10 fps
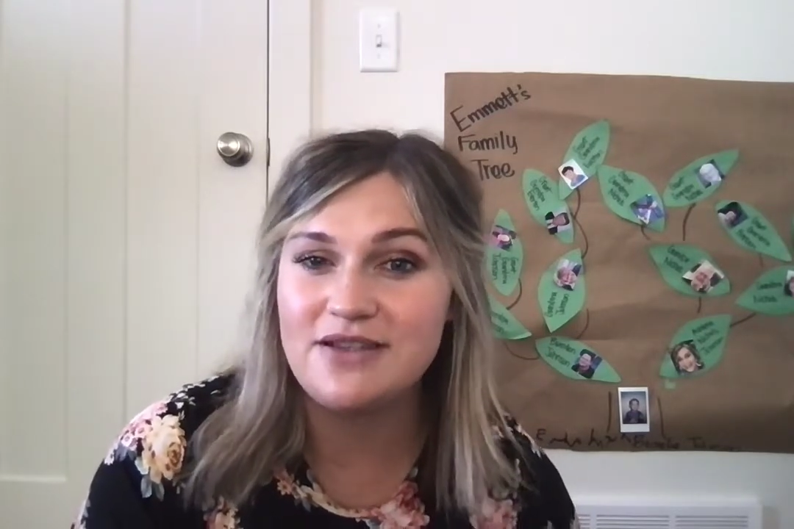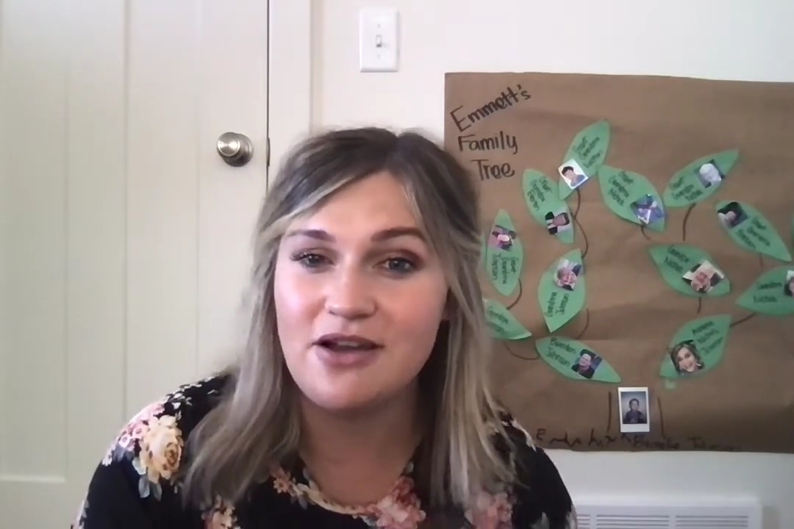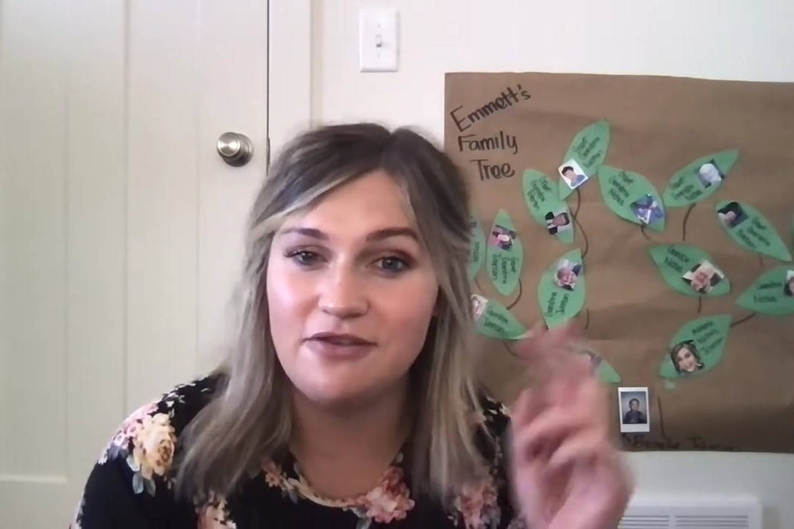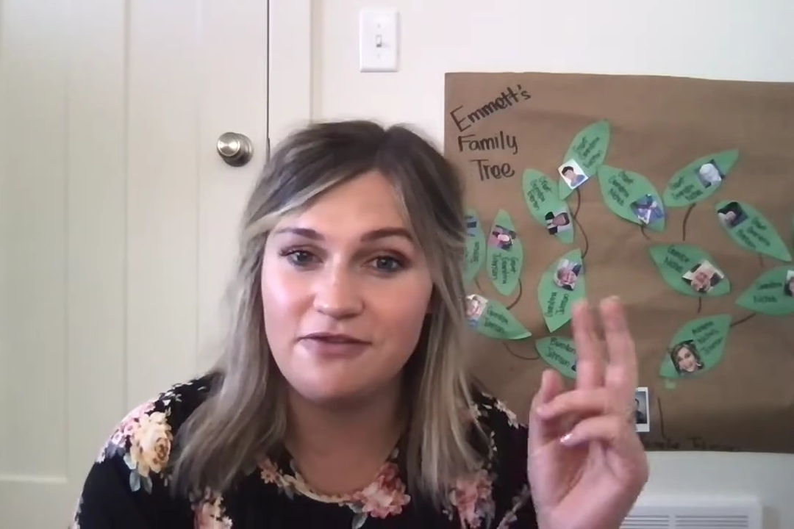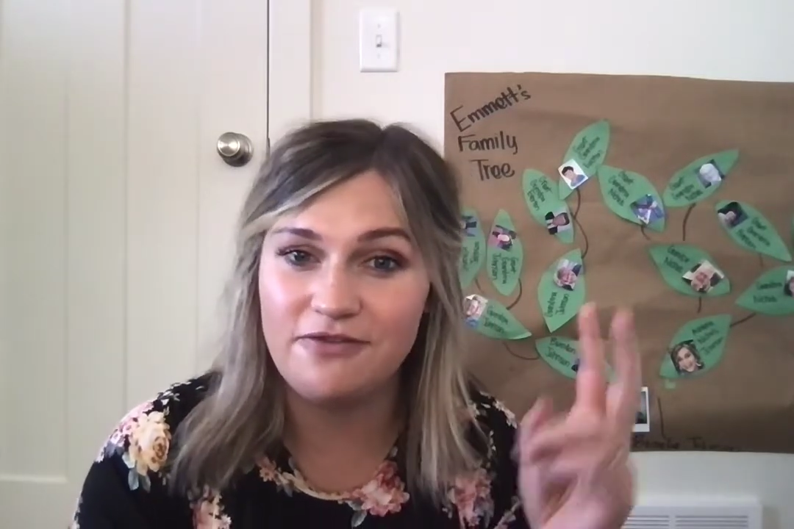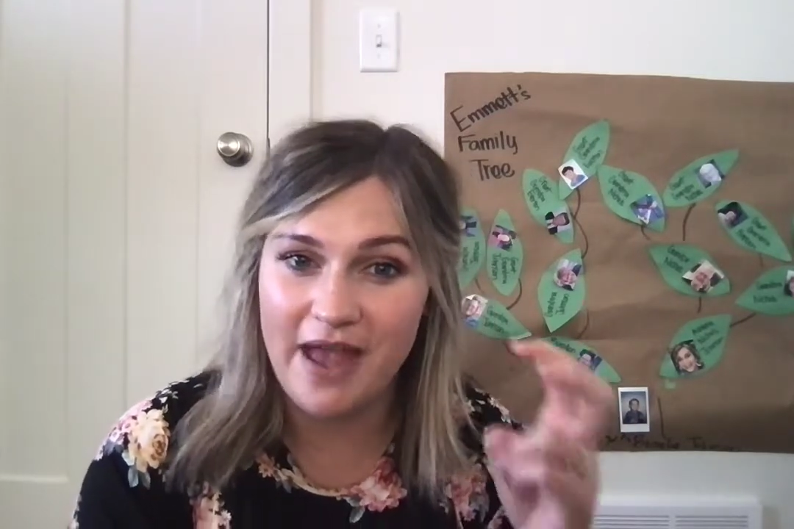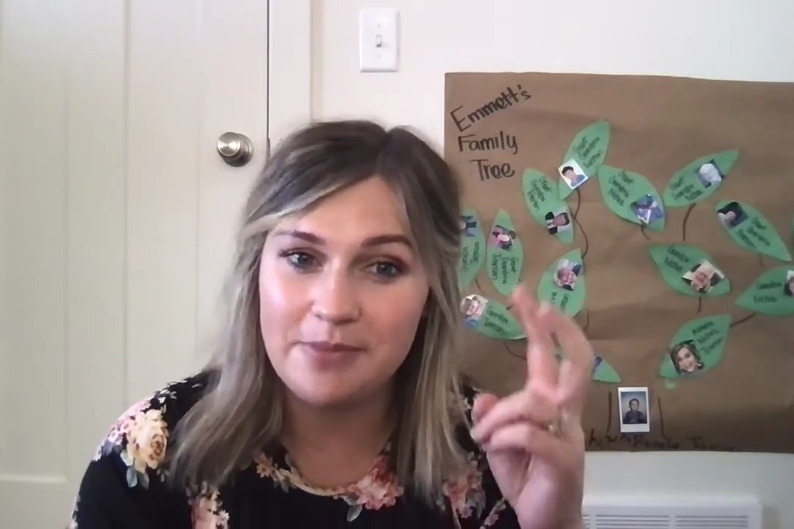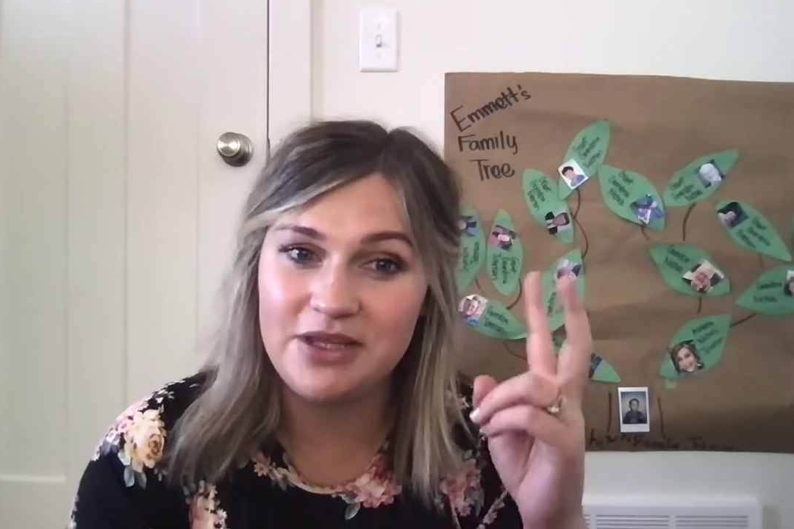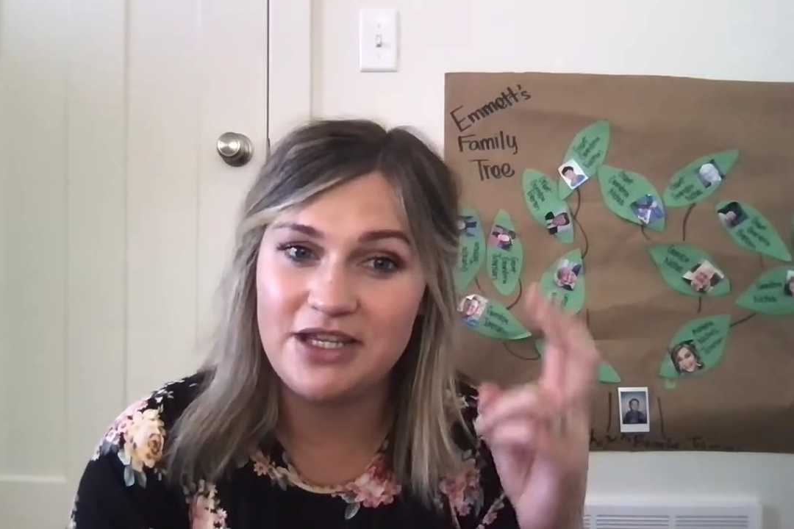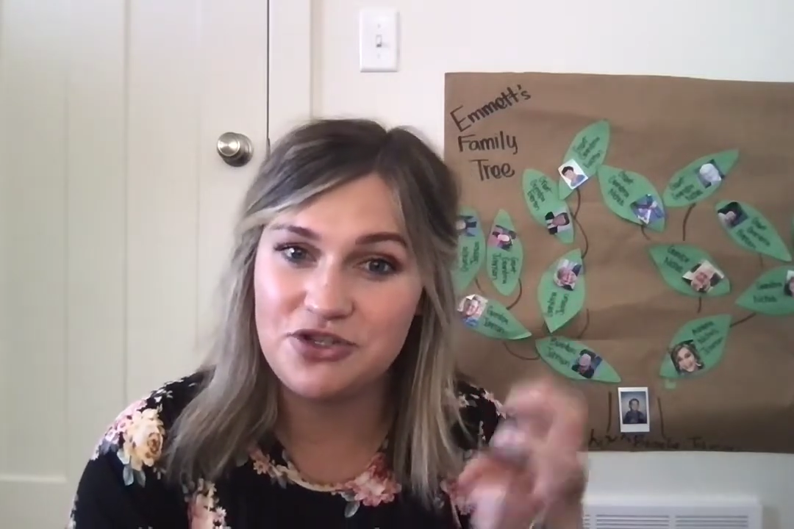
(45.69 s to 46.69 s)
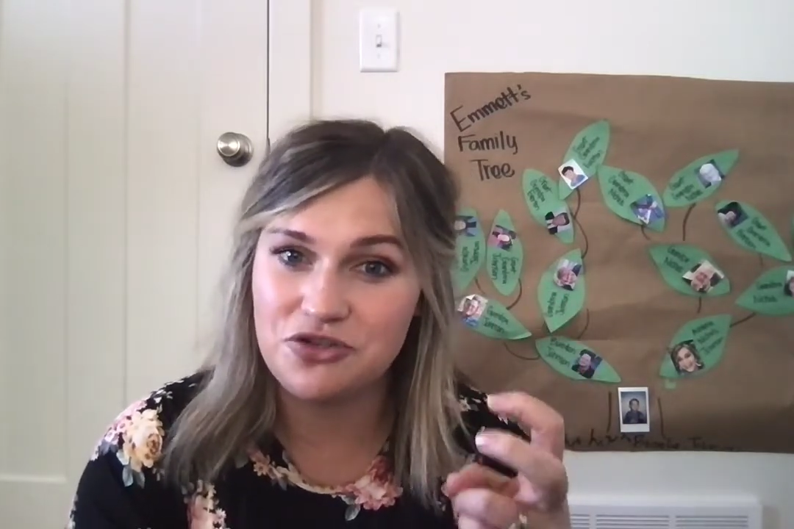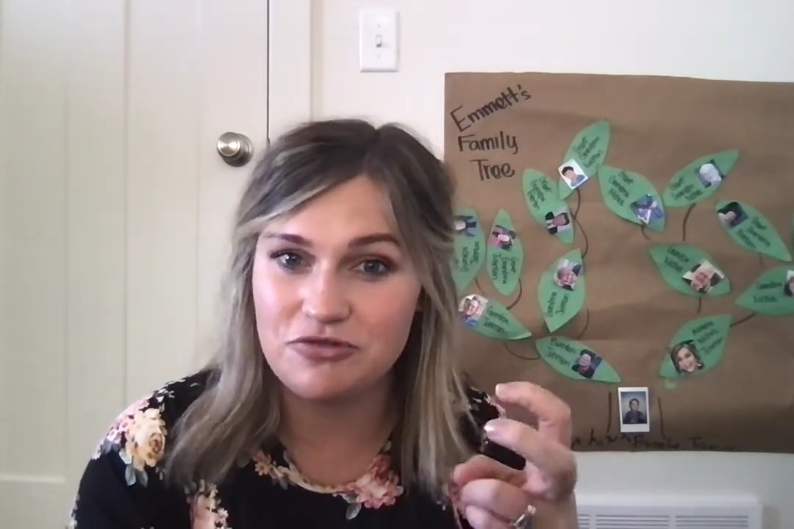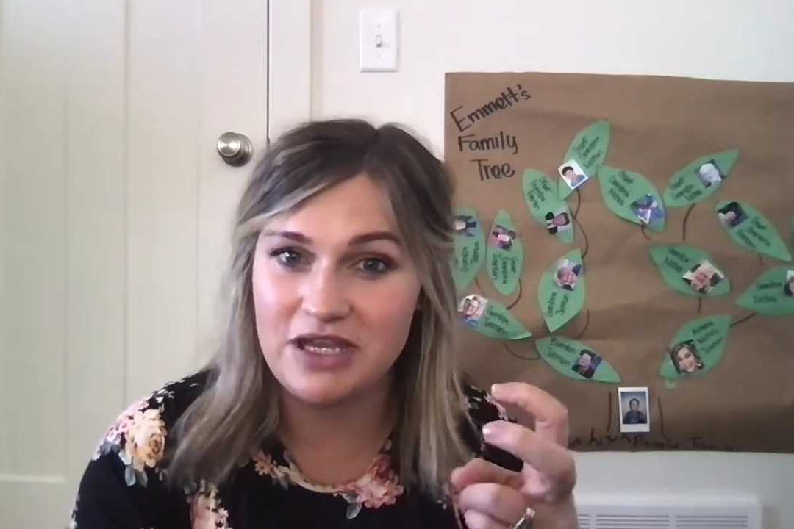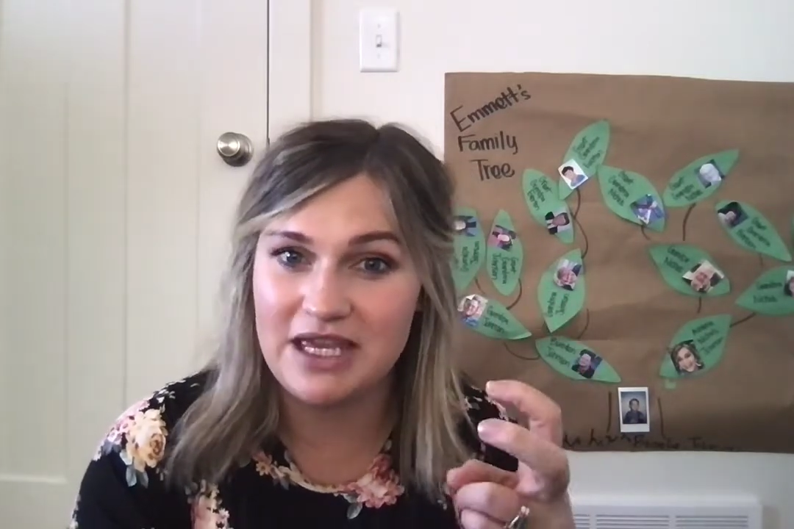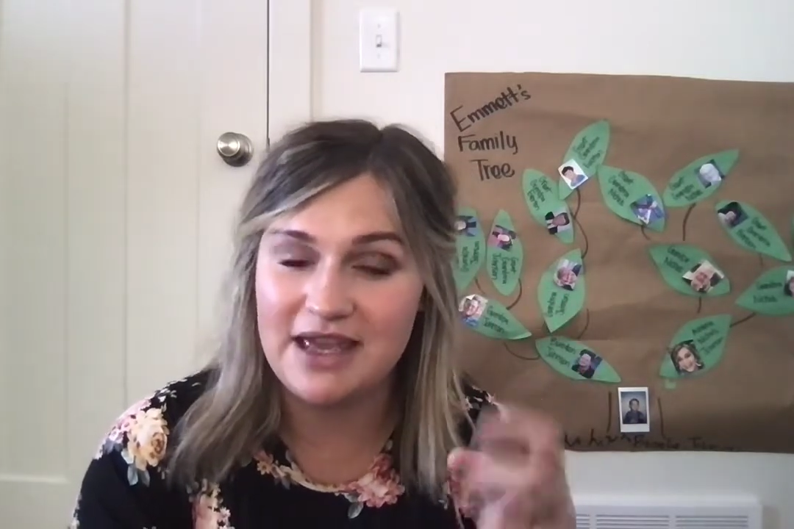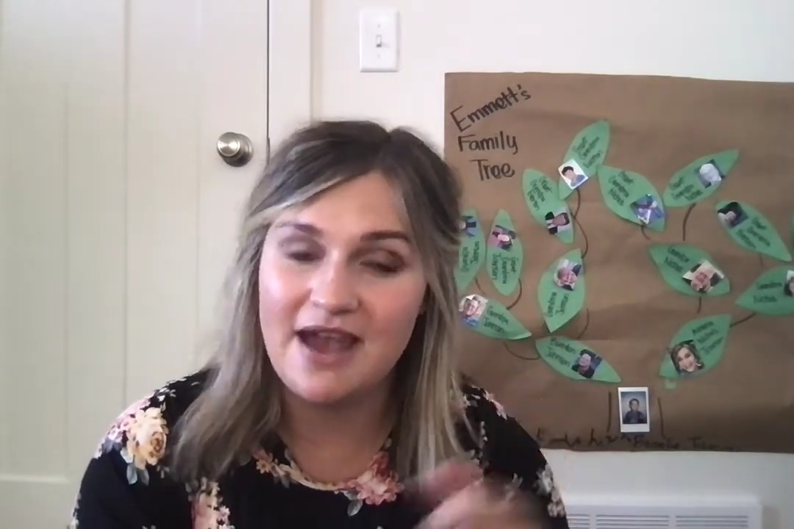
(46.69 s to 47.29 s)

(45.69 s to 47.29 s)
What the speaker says: our family tree.